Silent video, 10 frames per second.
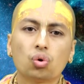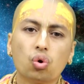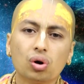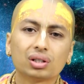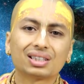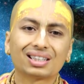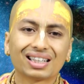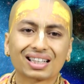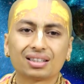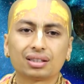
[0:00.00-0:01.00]
holds the
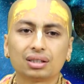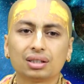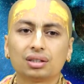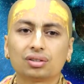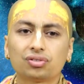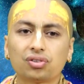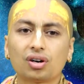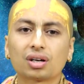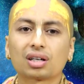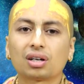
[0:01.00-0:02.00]
record
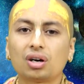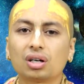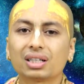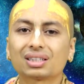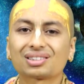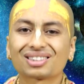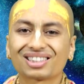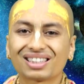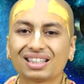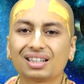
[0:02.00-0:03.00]
for longest
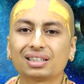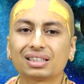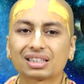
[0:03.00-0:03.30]
single